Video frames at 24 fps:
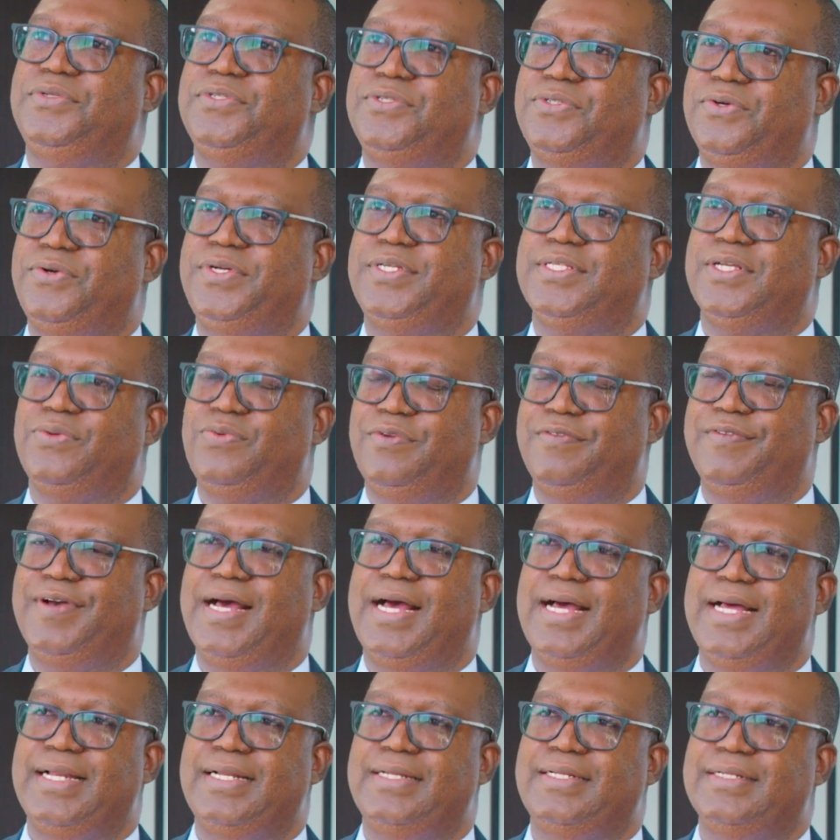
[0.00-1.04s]
stories that we've
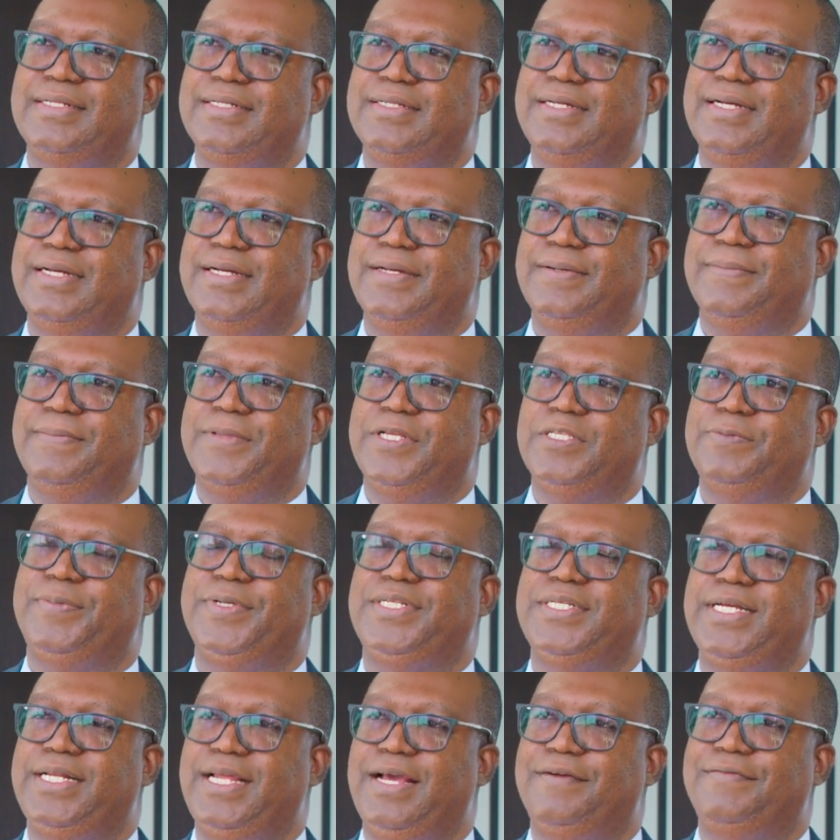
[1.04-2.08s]
had,
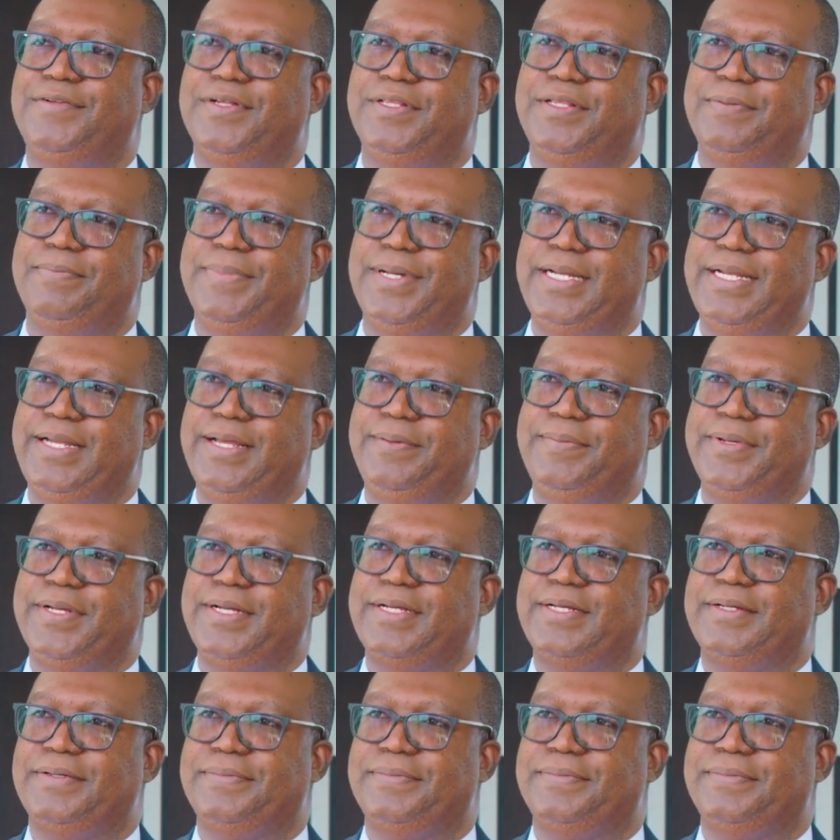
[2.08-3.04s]
especially after the pandemic.